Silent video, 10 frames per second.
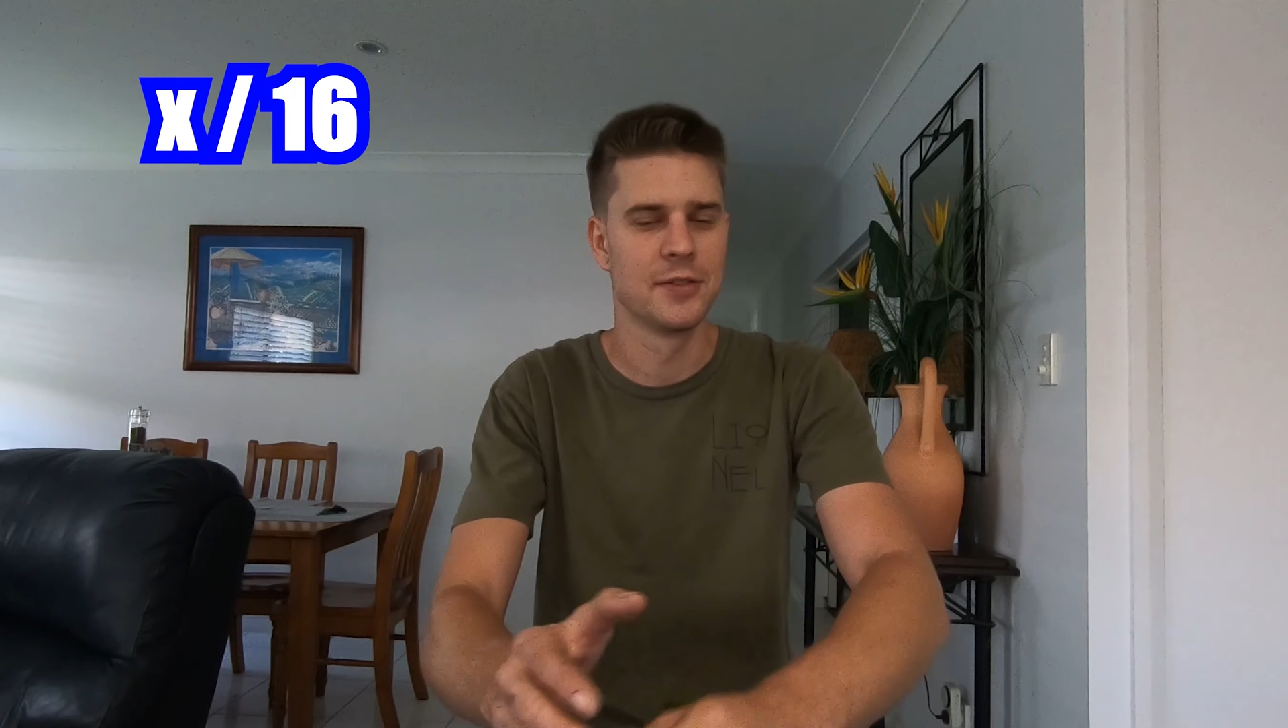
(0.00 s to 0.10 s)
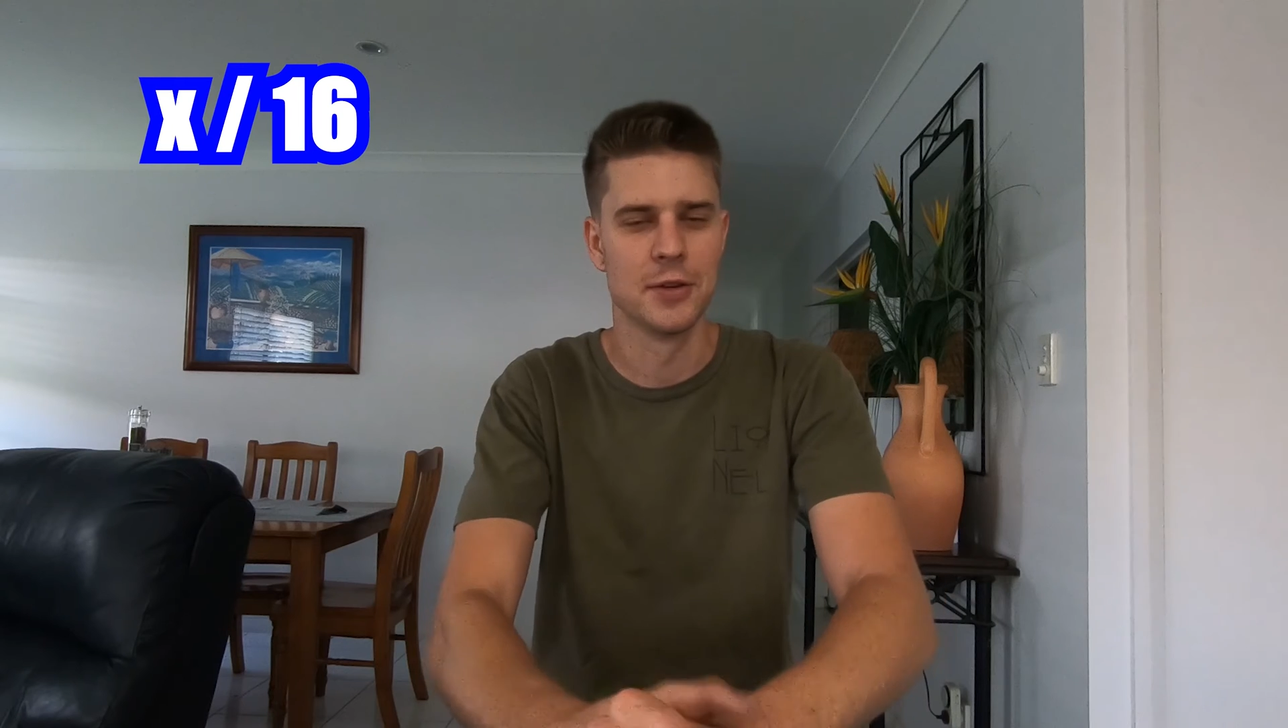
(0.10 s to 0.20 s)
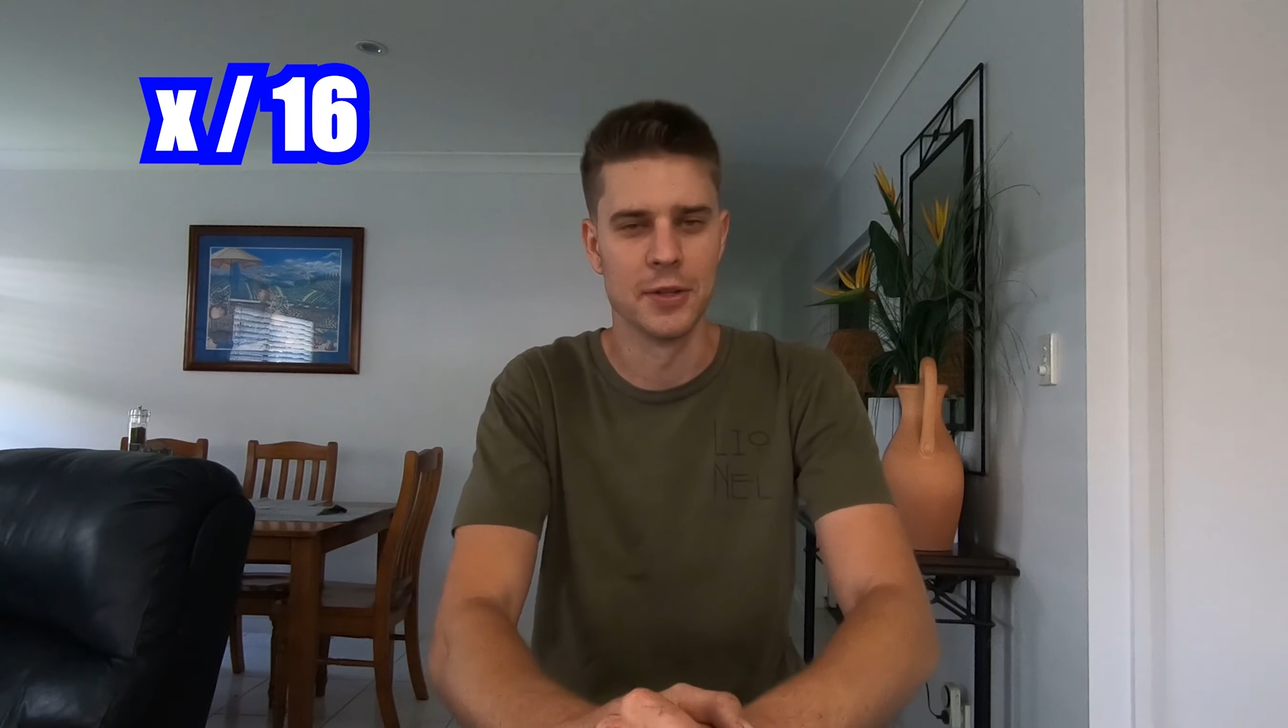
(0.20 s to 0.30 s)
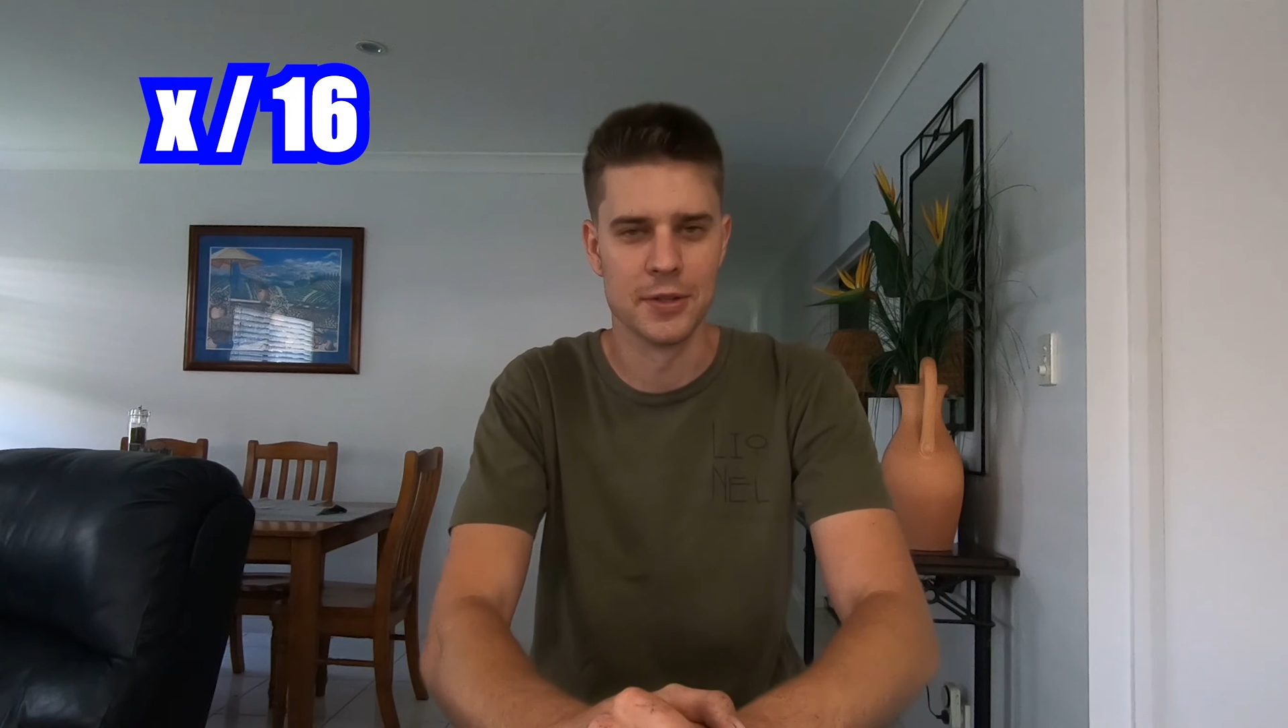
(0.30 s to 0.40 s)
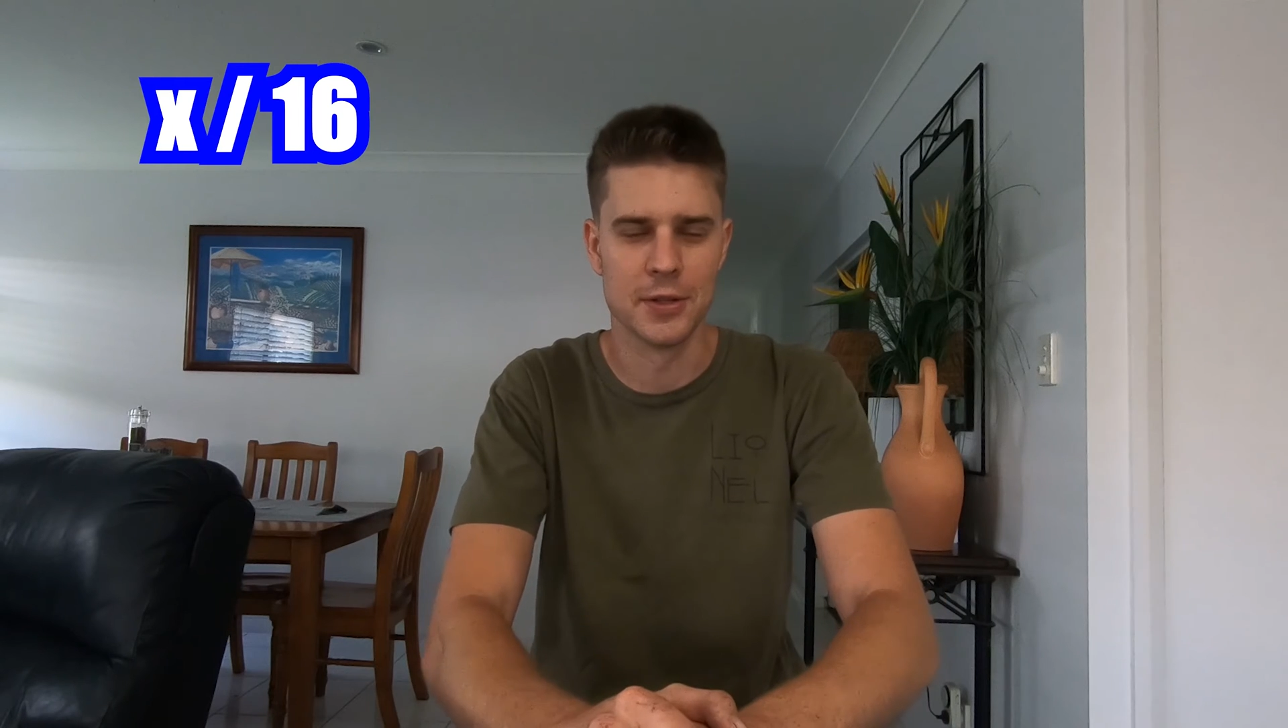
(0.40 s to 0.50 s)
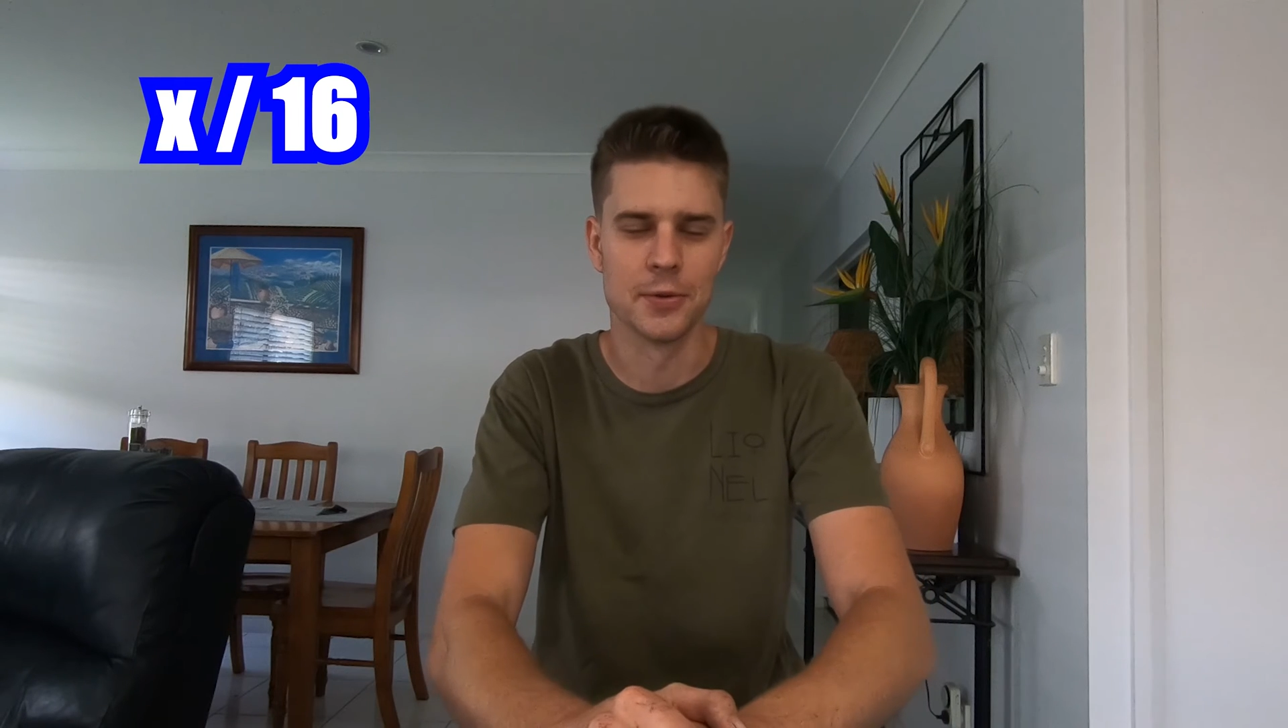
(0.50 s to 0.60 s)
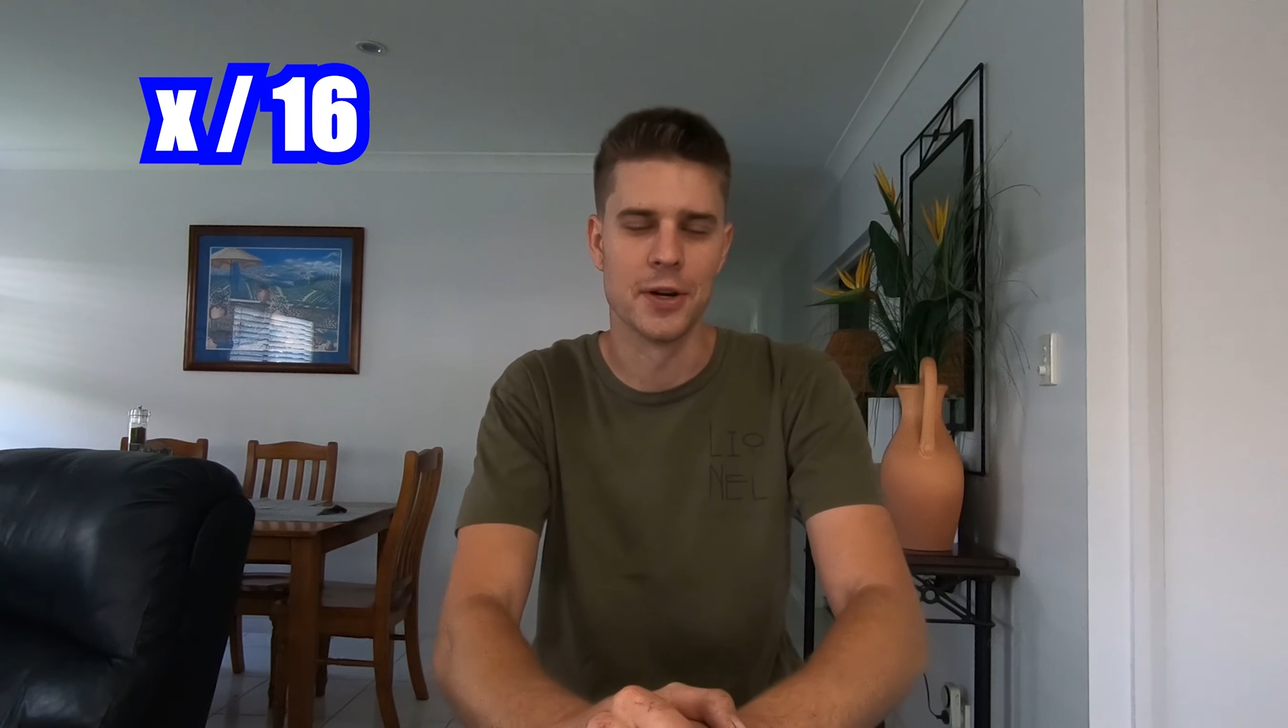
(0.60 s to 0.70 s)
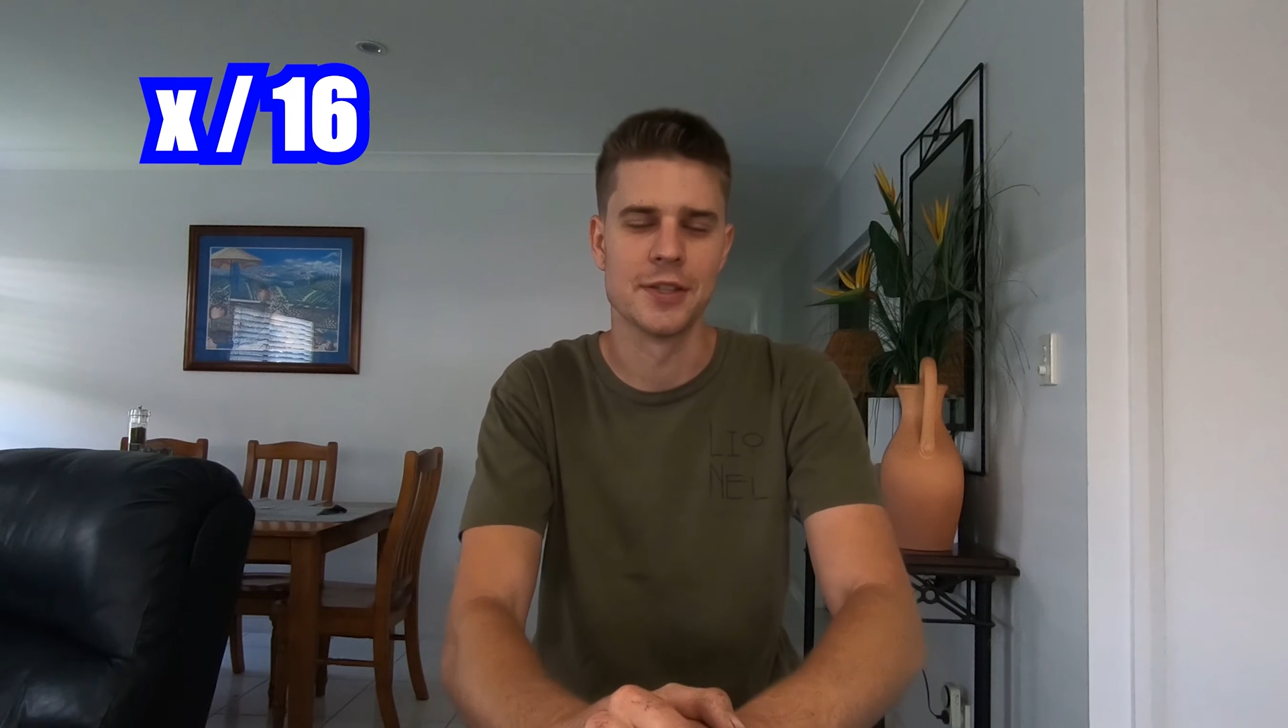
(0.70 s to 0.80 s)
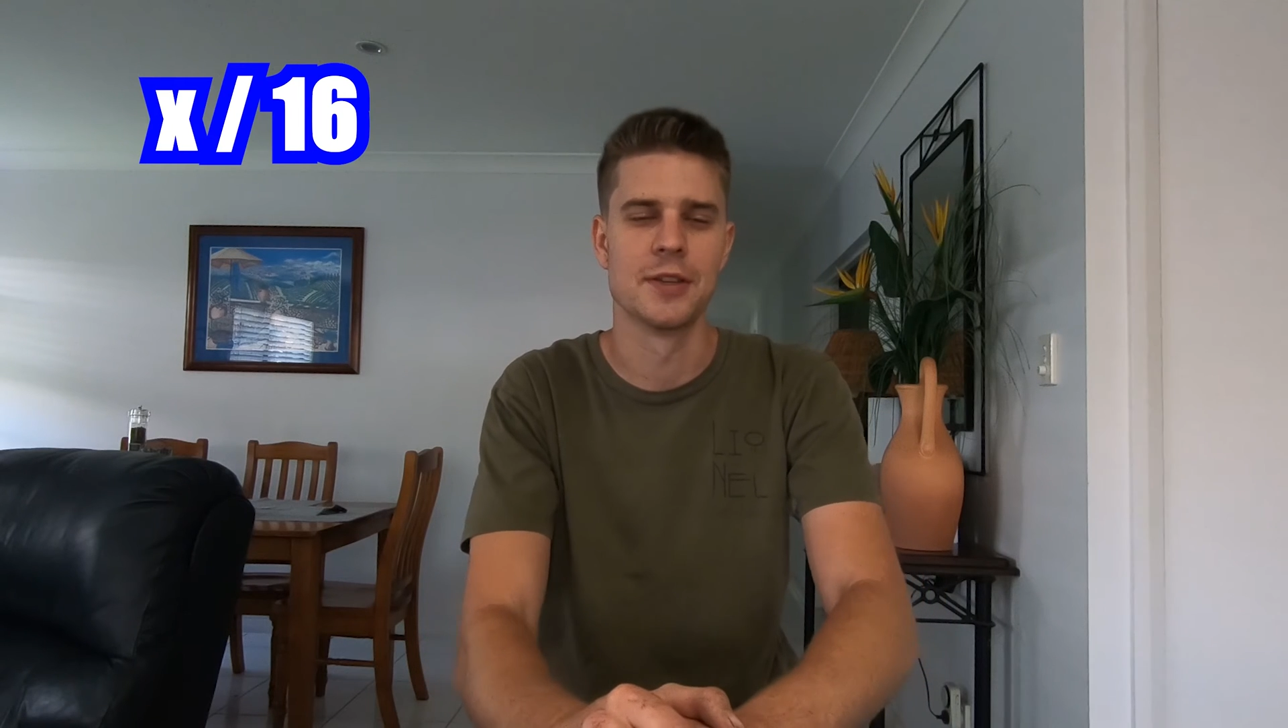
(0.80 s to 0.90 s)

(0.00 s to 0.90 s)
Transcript: to the right